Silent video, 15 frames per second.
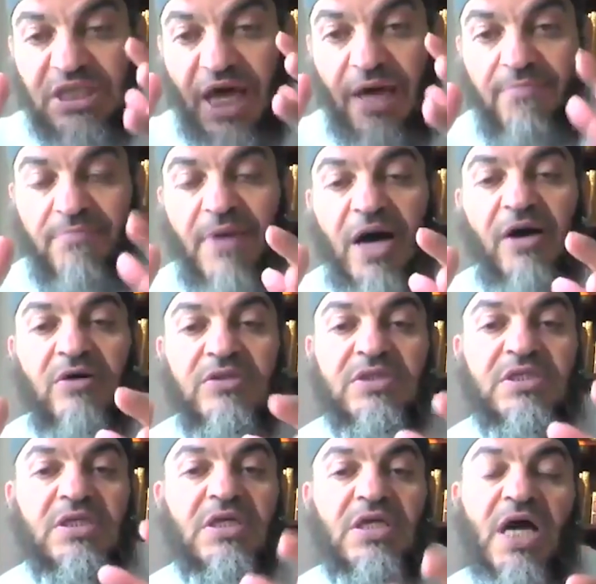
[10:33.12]
amount
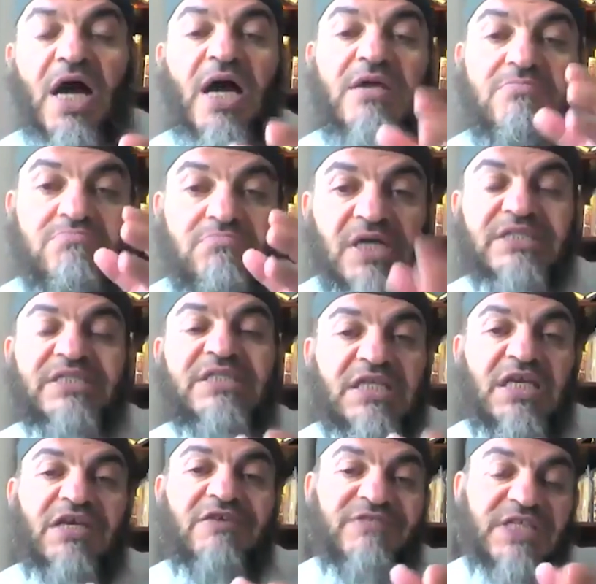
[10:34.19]
I must
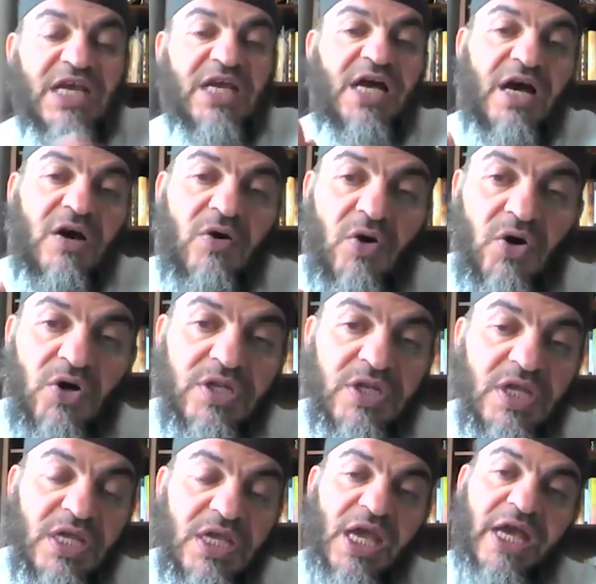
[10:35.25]
give zakah on
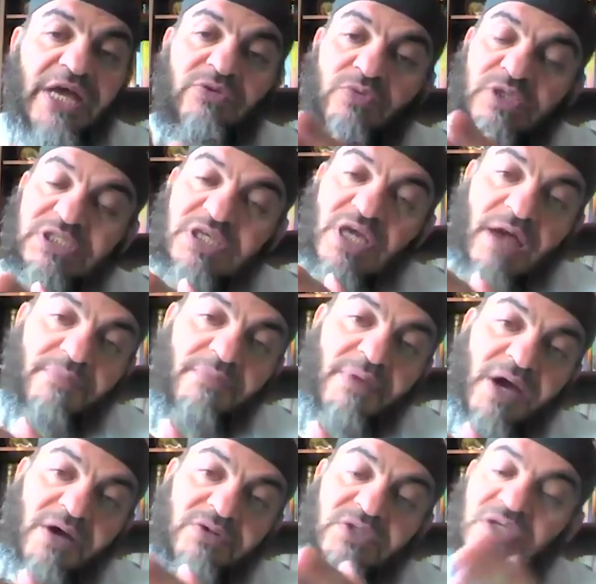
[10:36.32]
and which
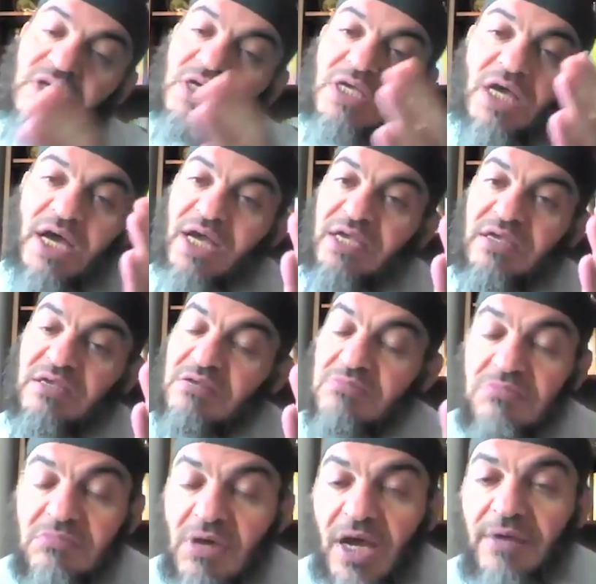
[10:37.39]
amount I'm
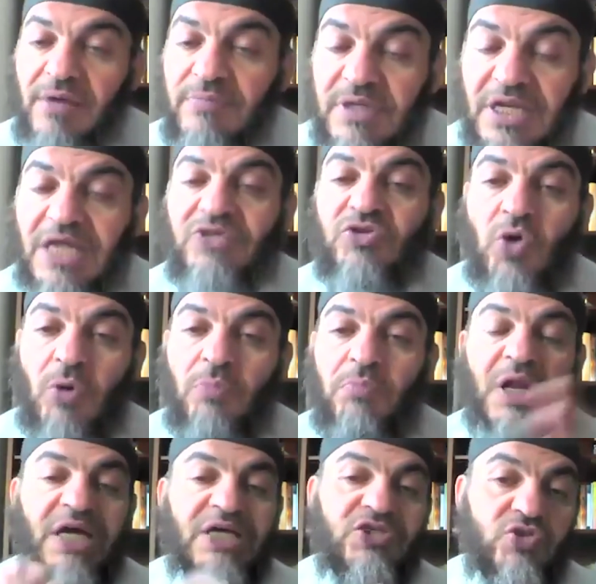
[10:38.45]
not
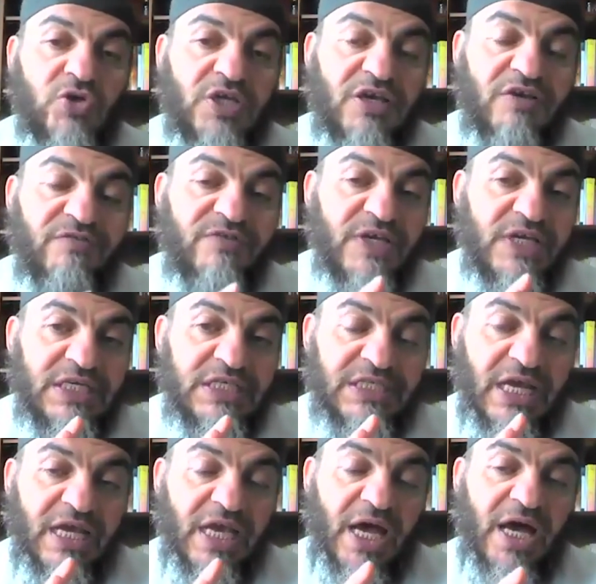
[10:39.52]
obliged to give
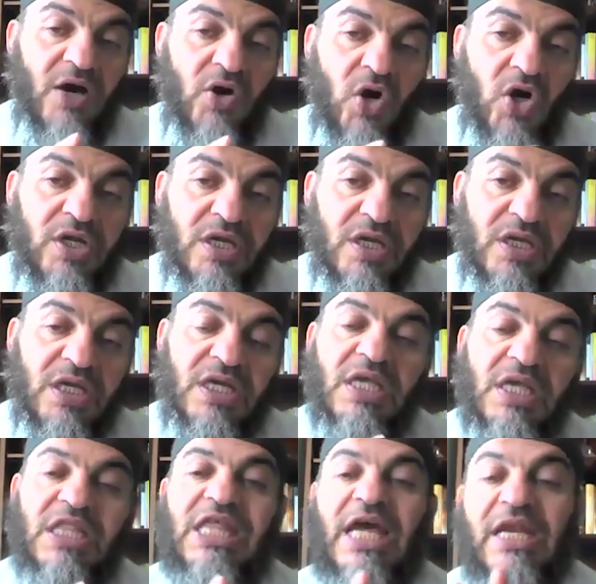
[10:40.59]
zakah on.
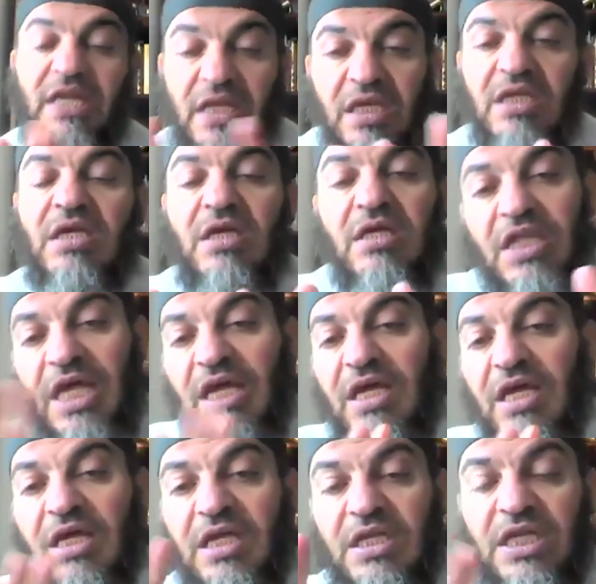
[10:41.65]
Then
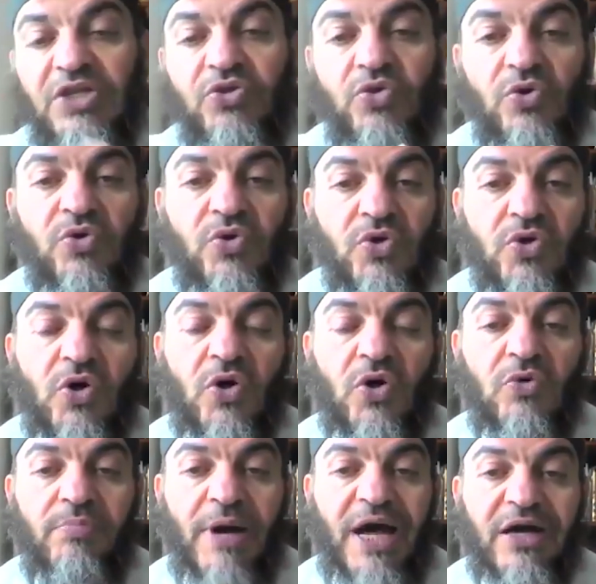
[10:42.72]
they need to go
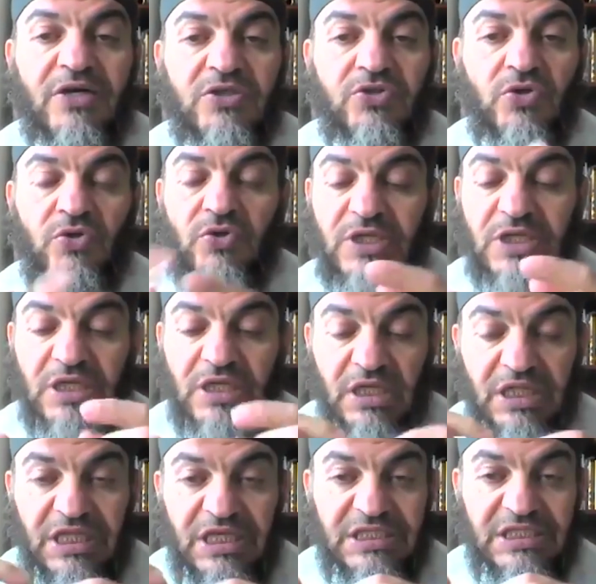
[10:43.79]
back to
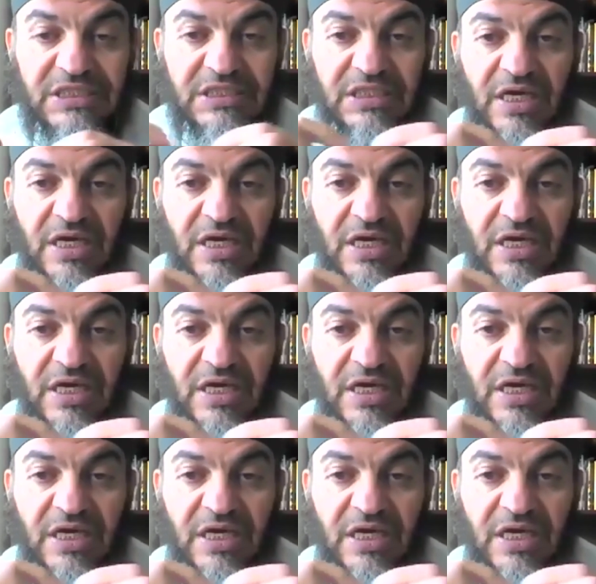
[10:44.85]
this